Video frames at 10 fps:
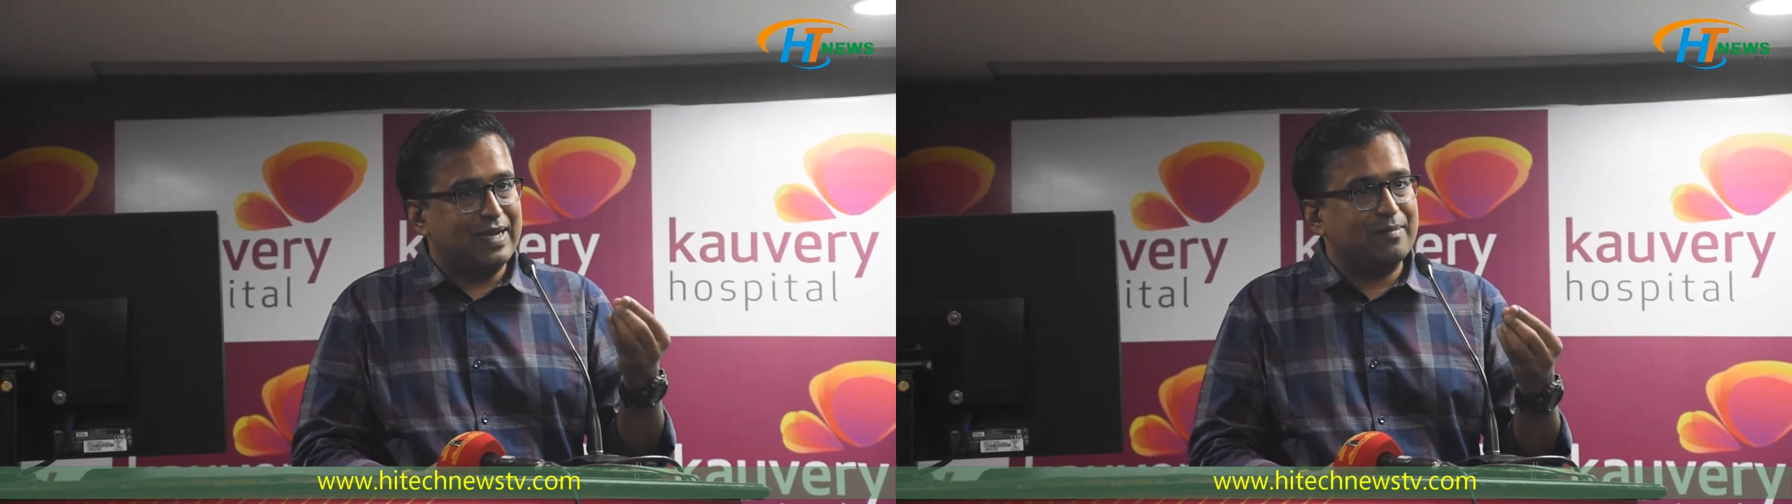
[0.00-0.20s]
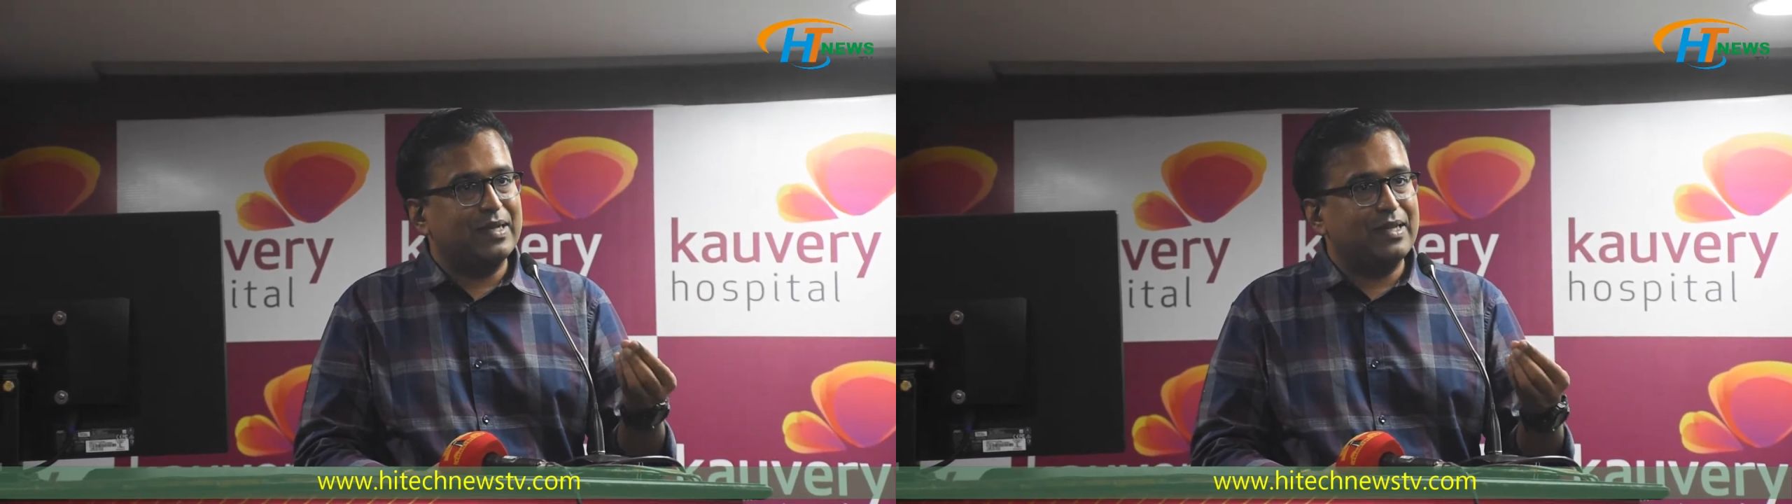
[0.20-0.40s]

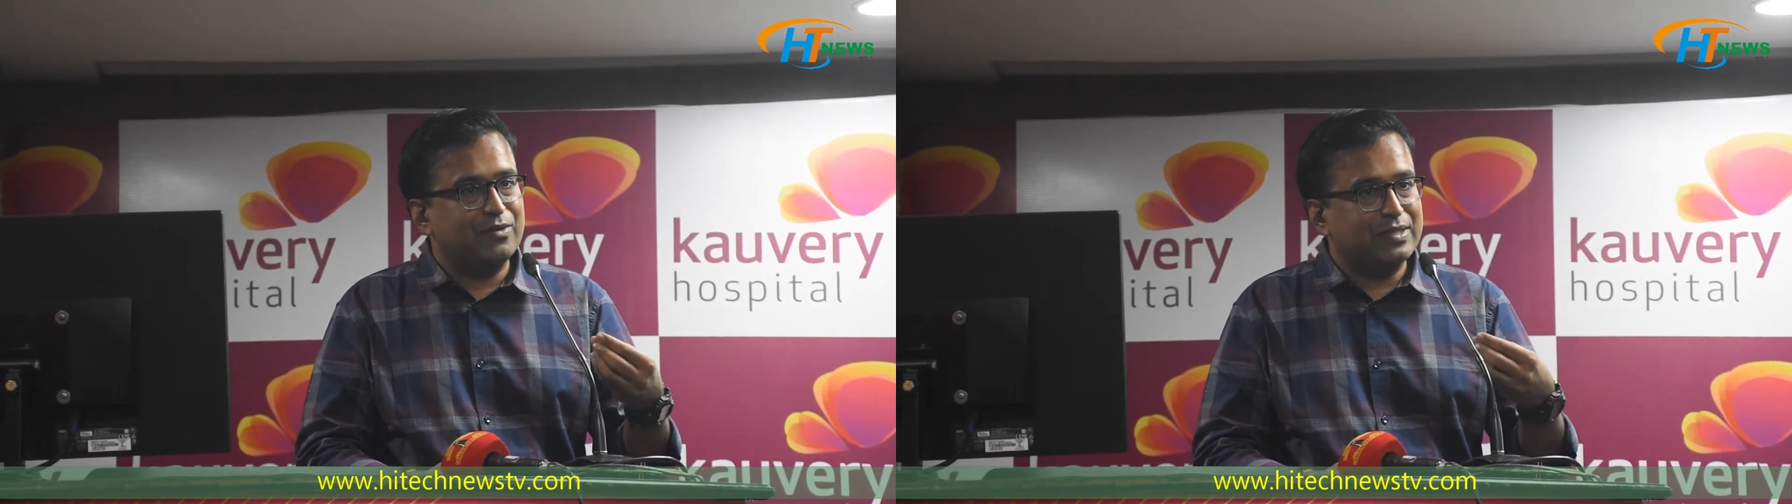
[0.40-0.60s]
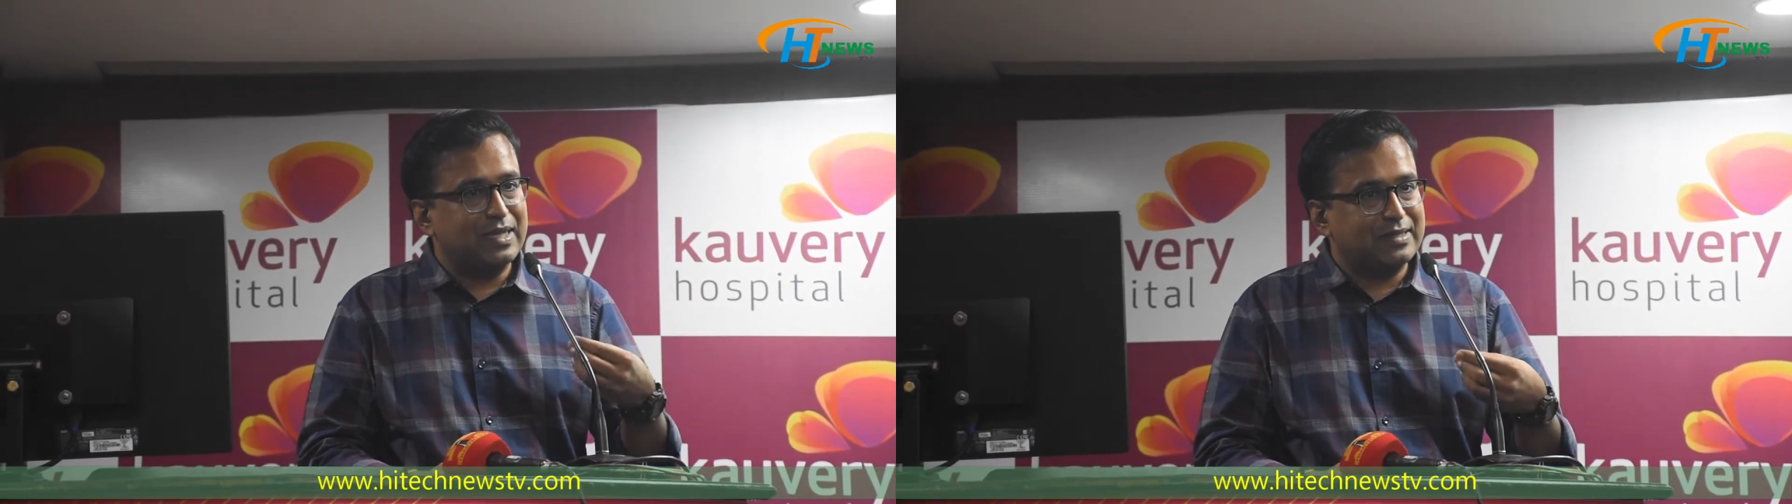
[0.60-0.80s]
family
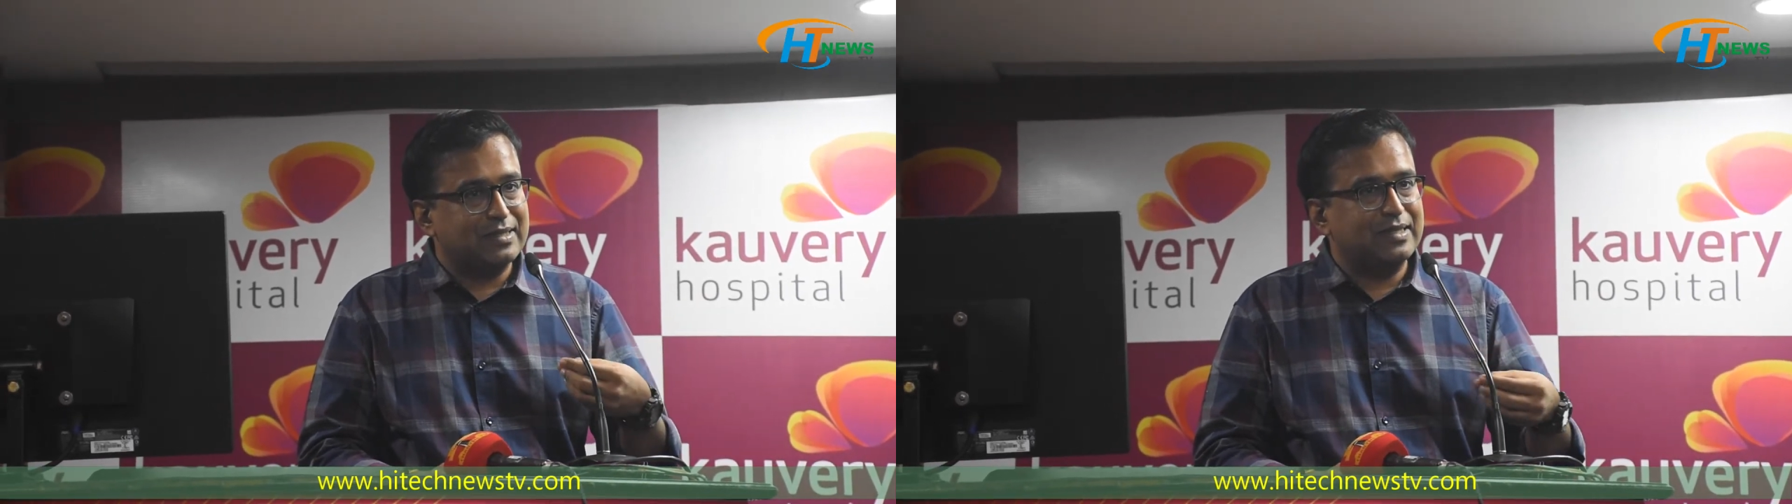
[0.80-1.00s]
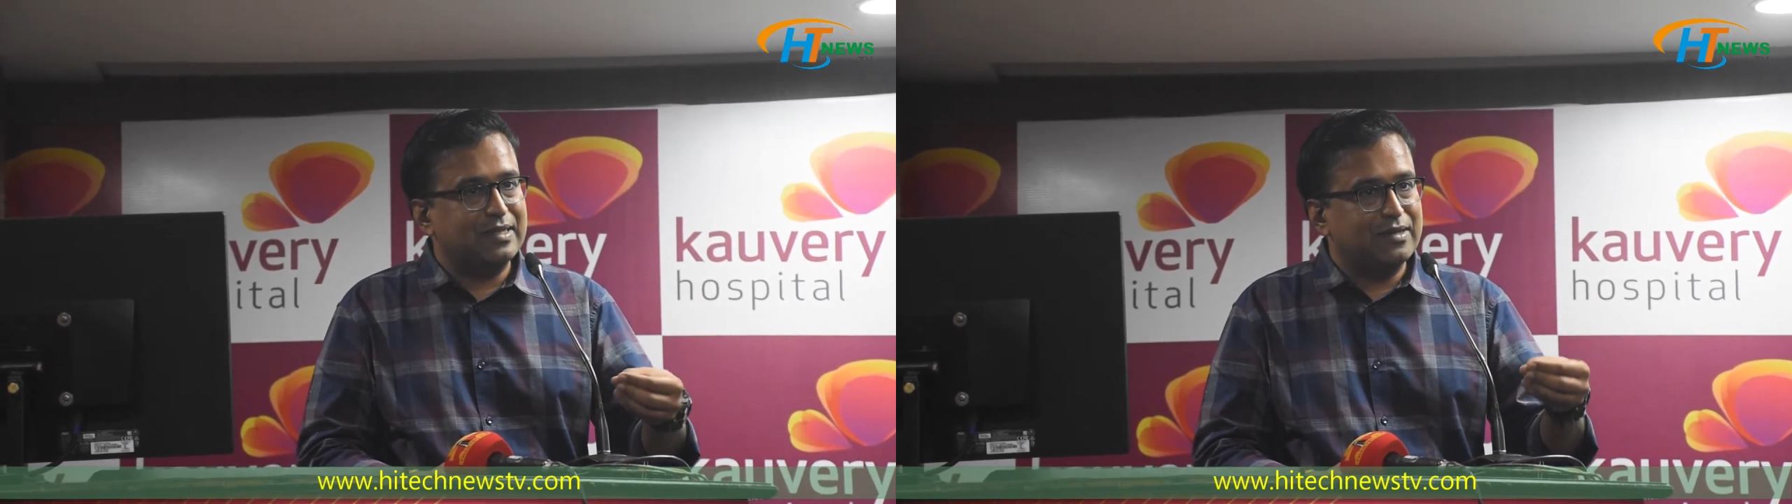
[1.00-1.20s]
who is
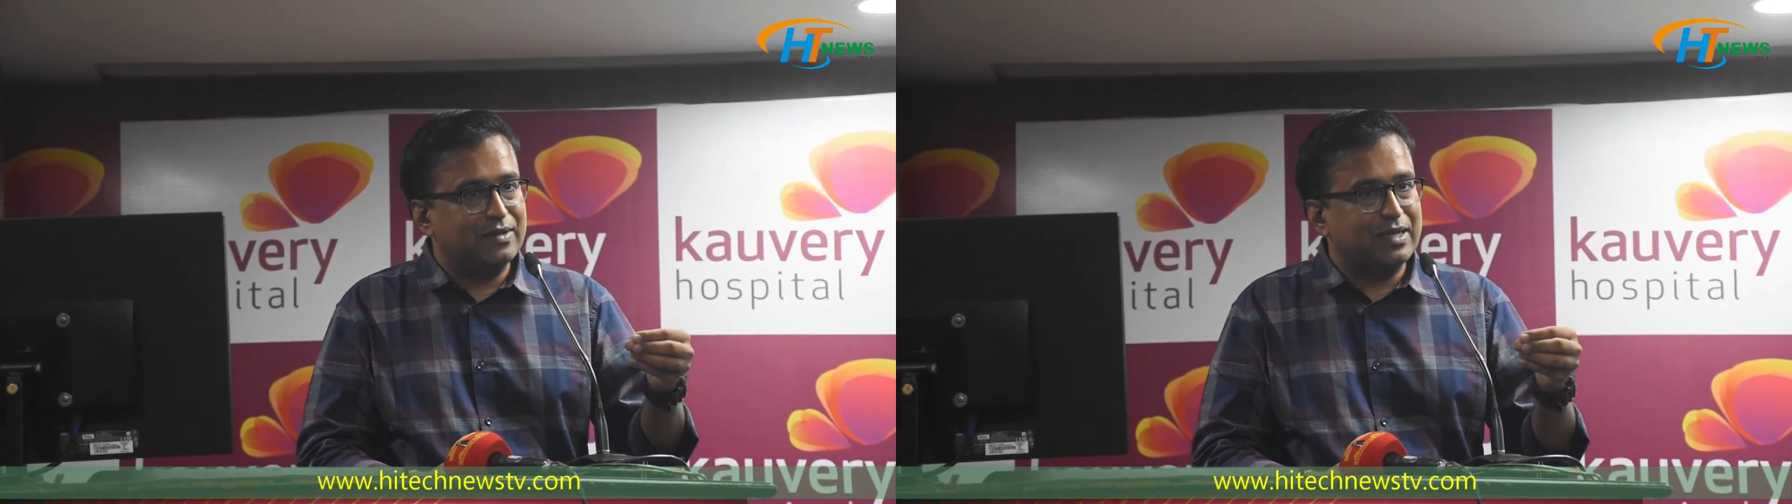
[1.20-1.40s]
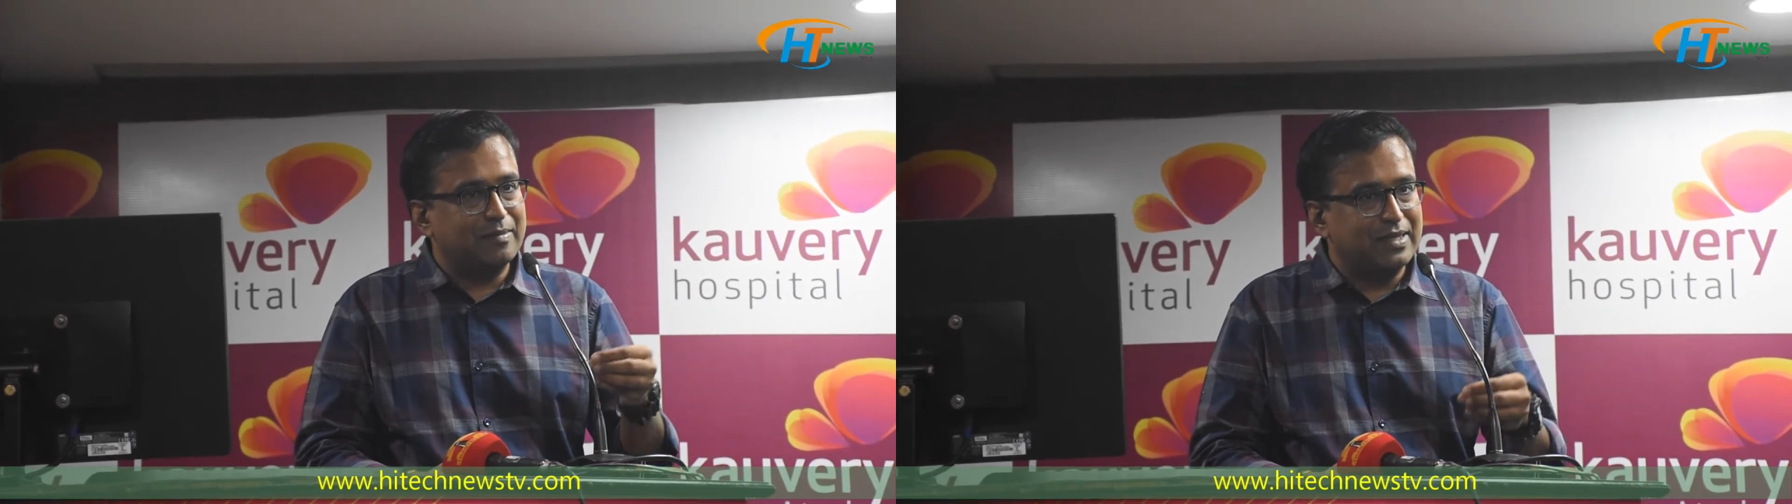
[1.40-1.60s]
actually you know
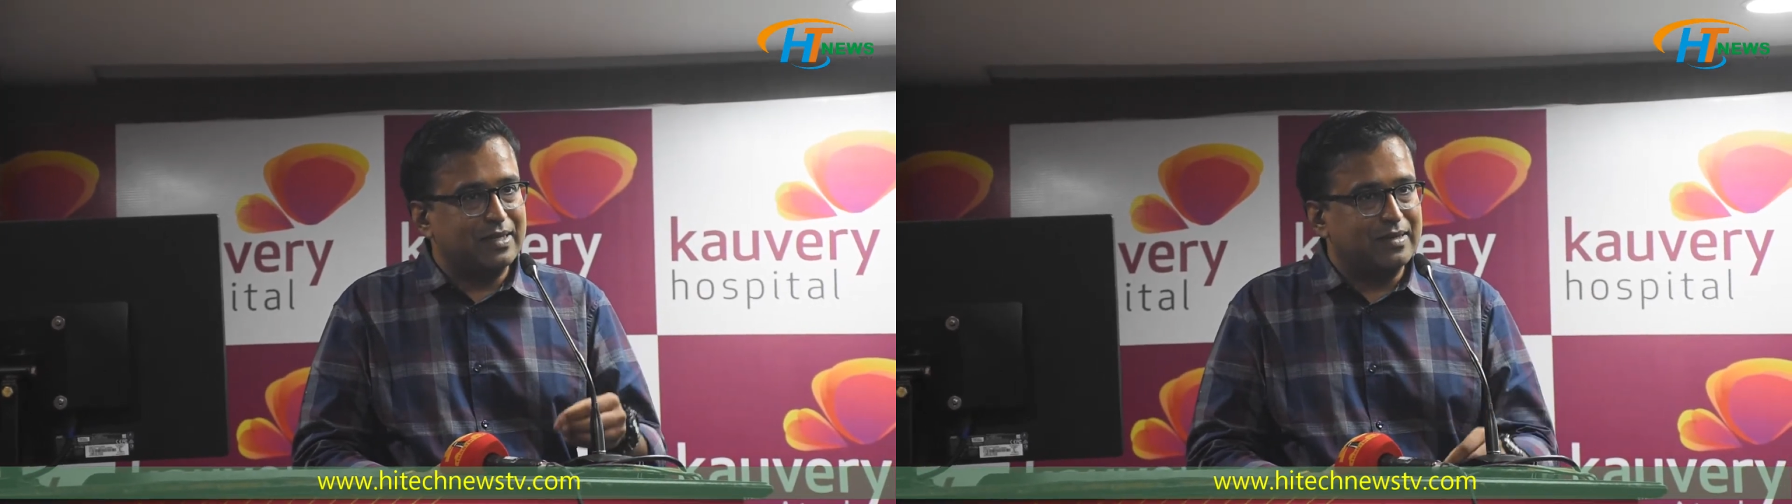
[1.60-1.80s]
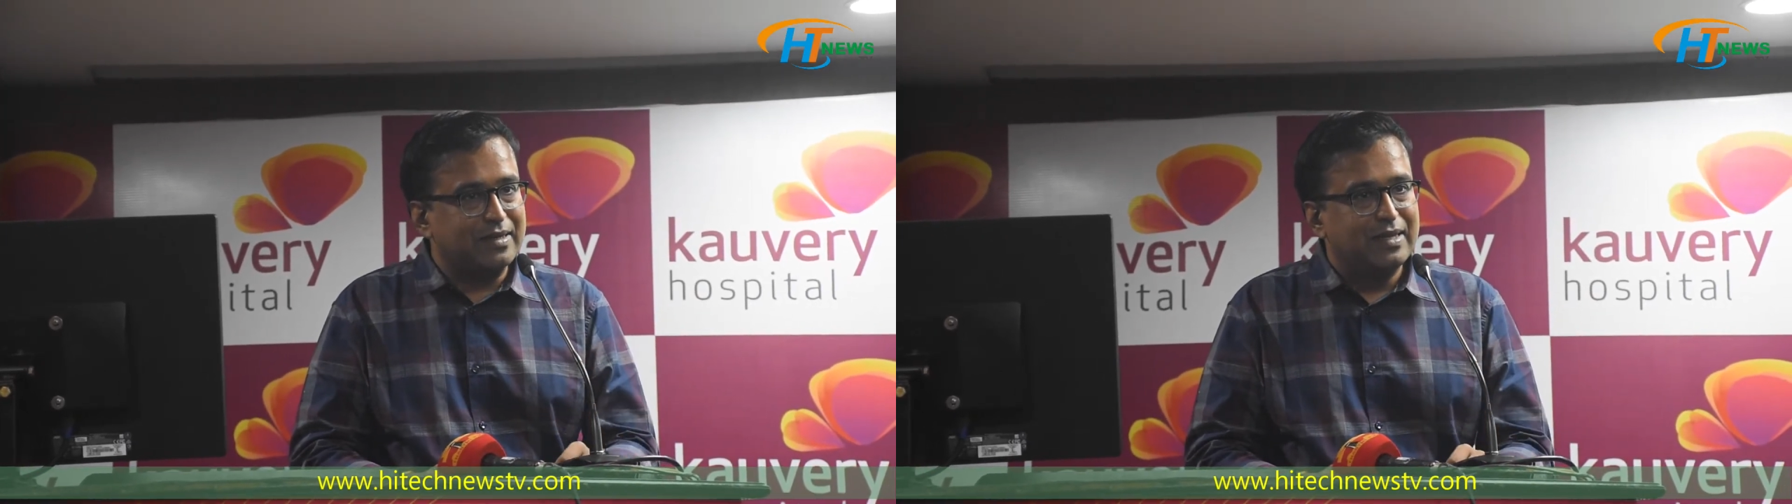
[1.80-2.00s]
coming here,